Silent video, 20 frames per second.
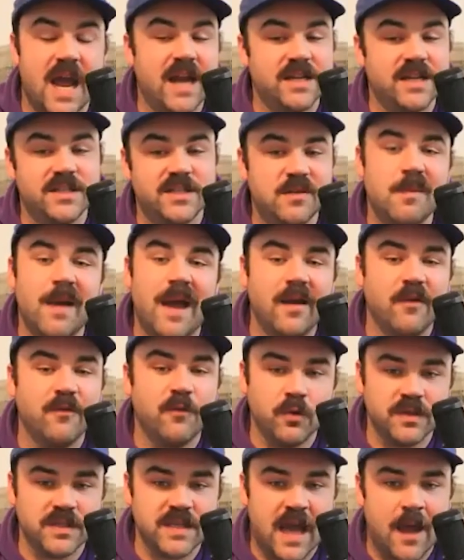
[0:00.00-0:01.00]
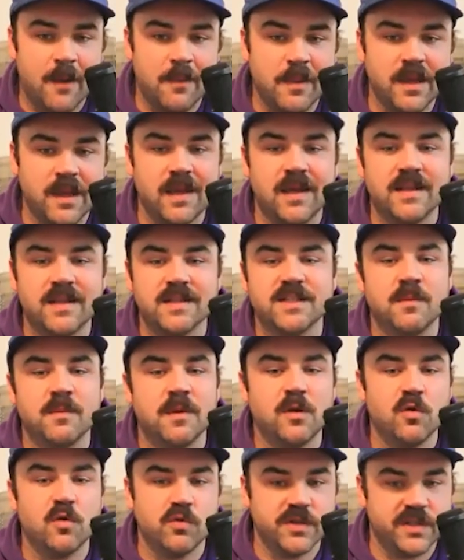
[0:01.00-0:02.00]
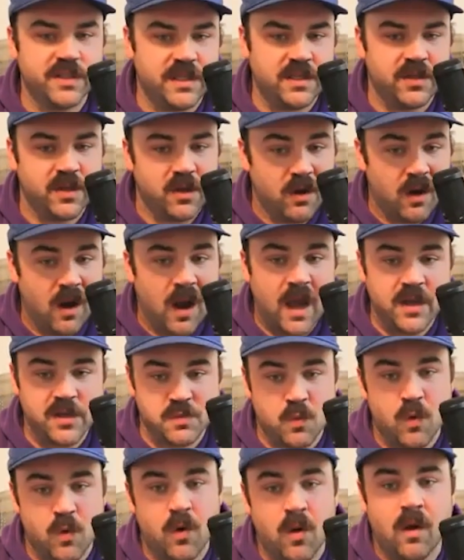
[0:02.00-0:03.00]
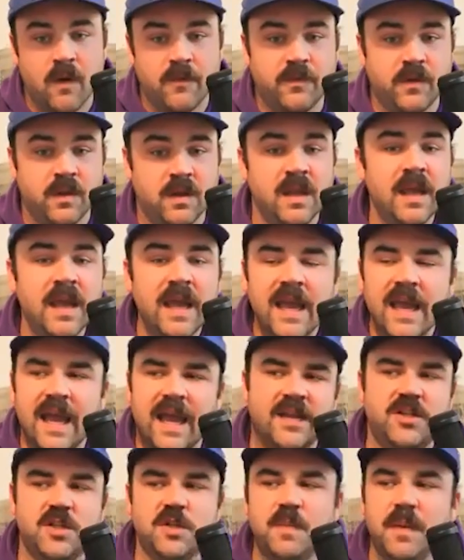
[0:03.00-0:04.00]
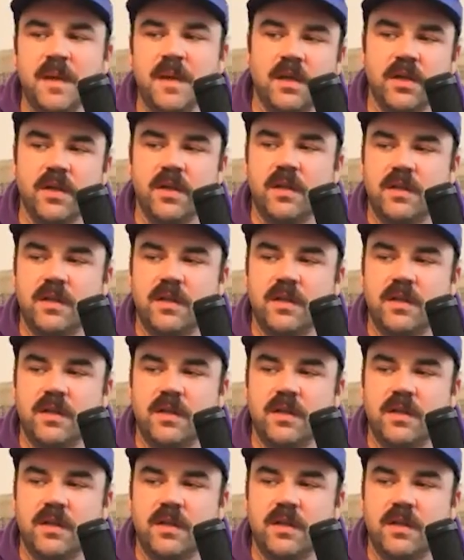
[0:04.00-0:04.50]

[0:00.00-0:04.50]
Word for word: to see you back full time again. It's gonna be cool to see you in the garage more often, and it's just been good yeah. to